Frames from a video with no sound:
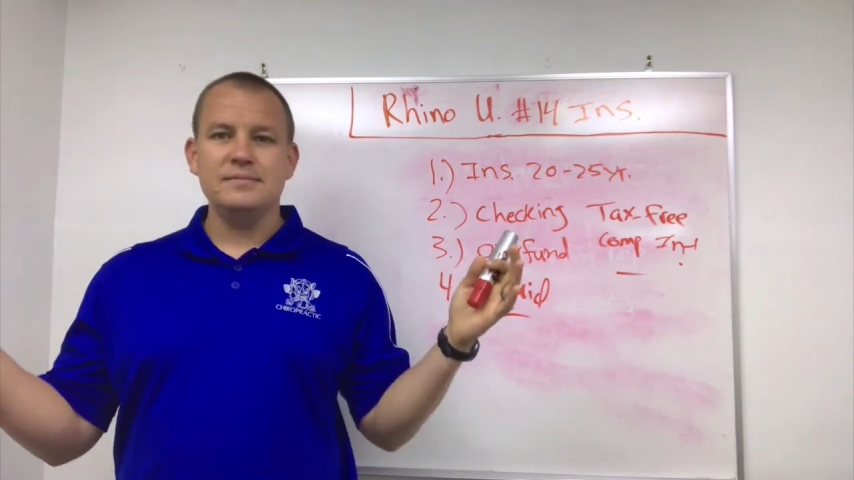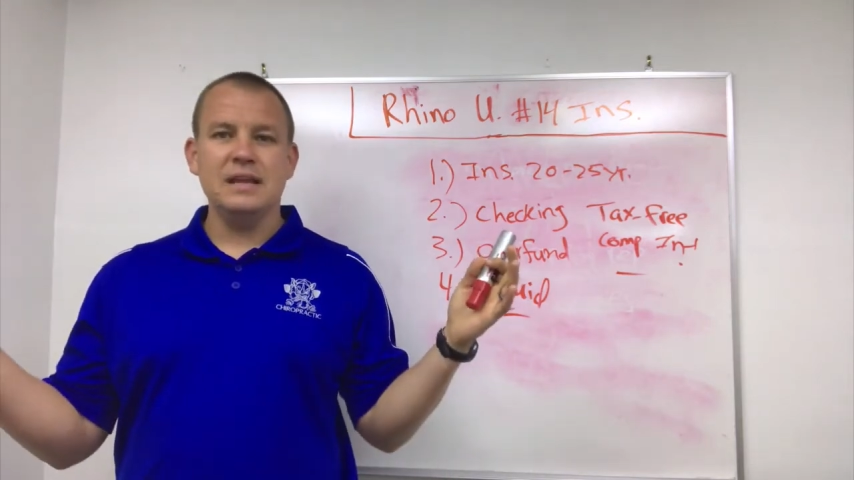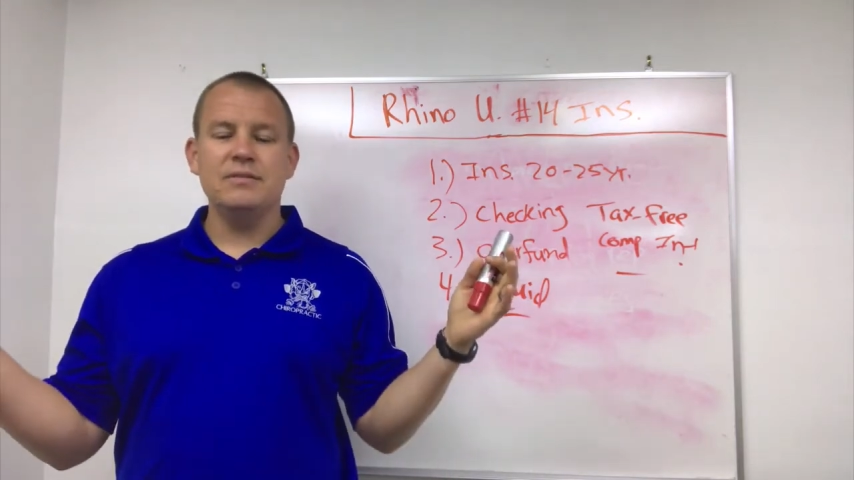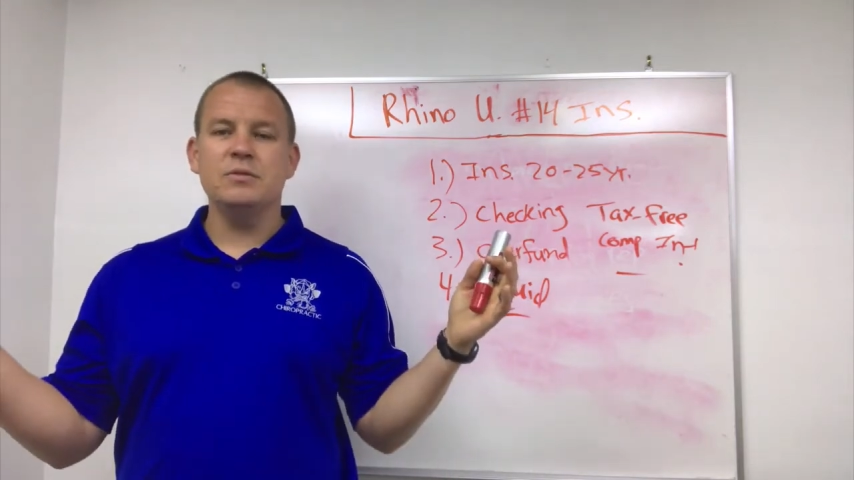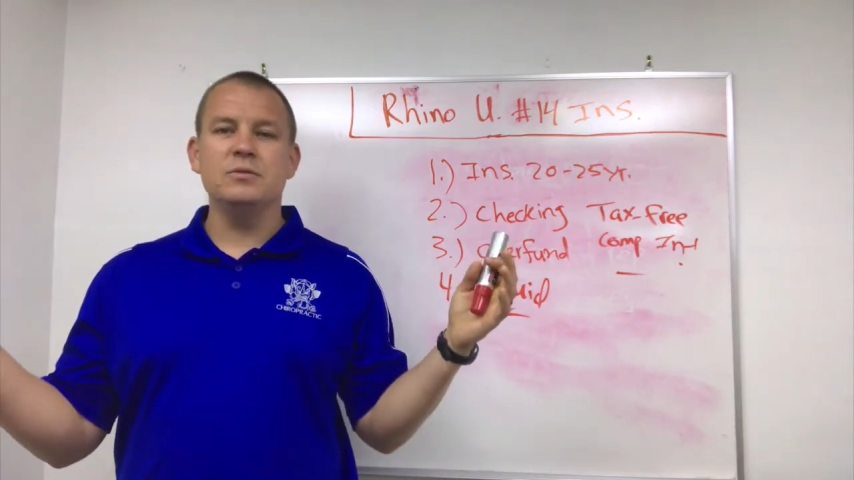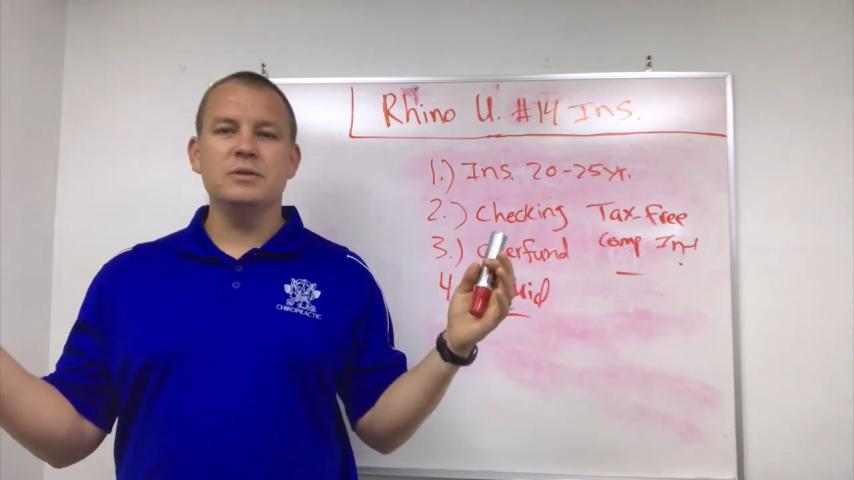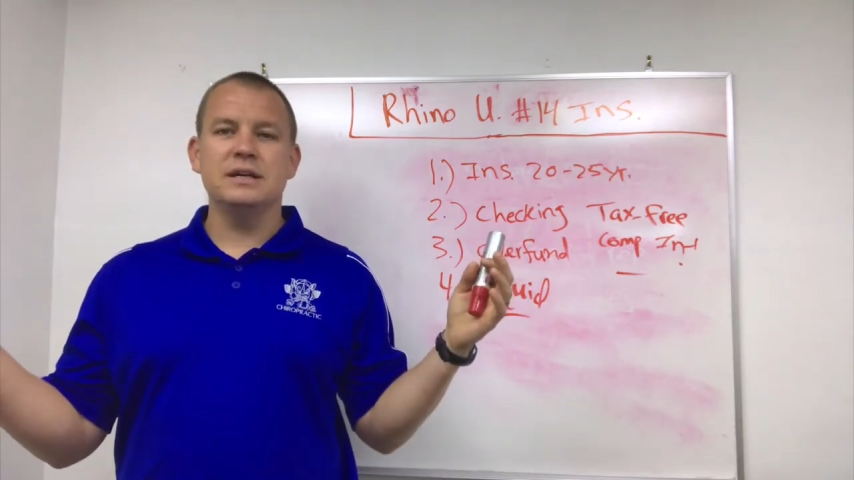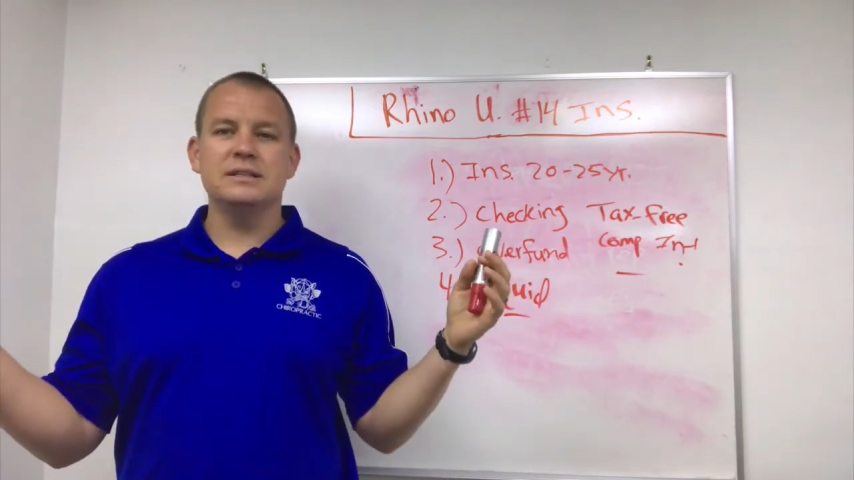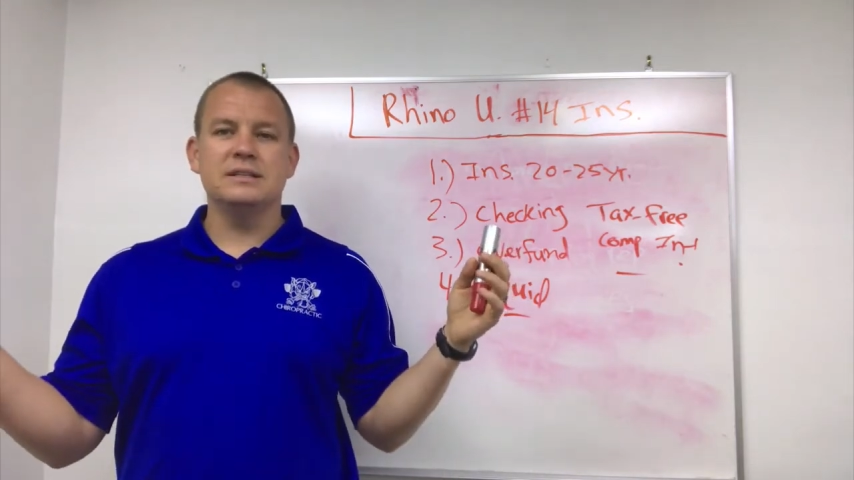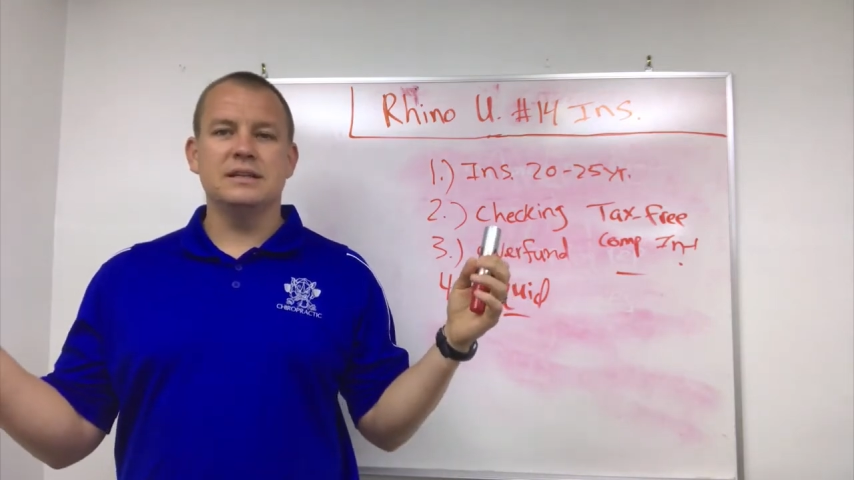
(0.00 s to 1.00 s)
Everyone
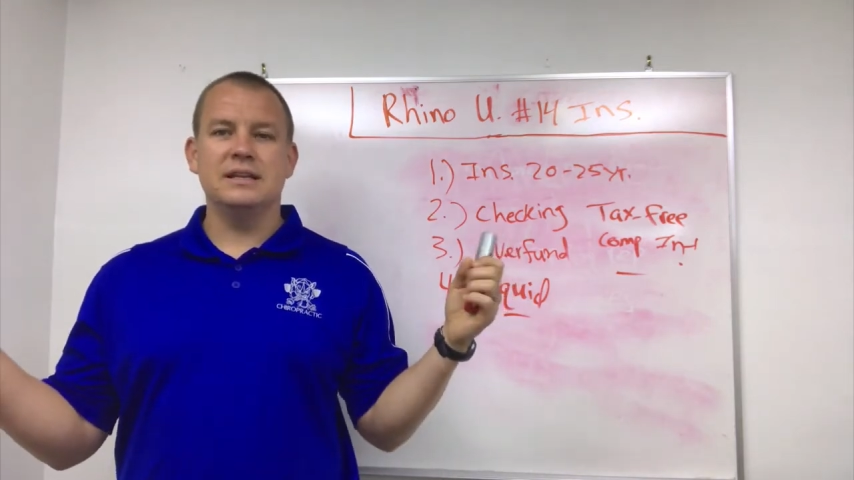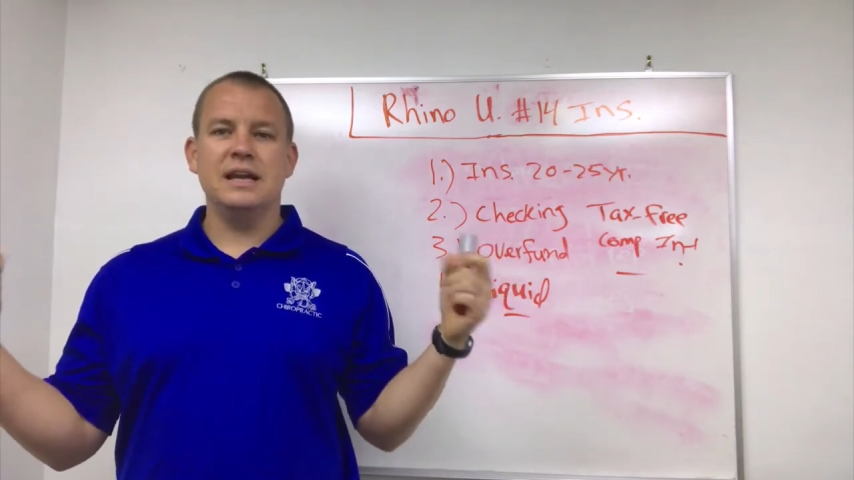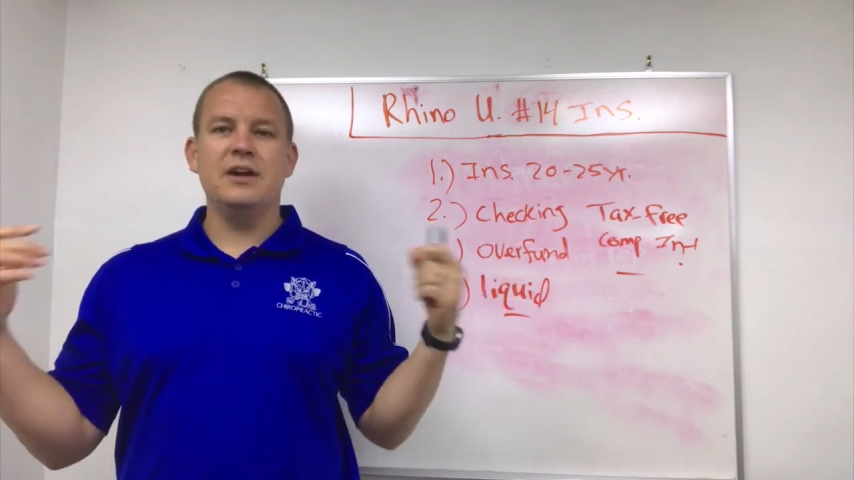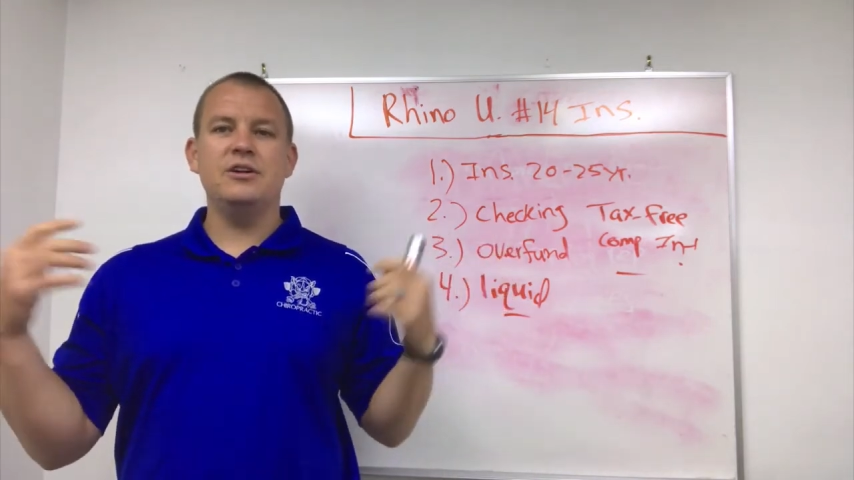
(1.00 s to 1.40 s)
wins. And now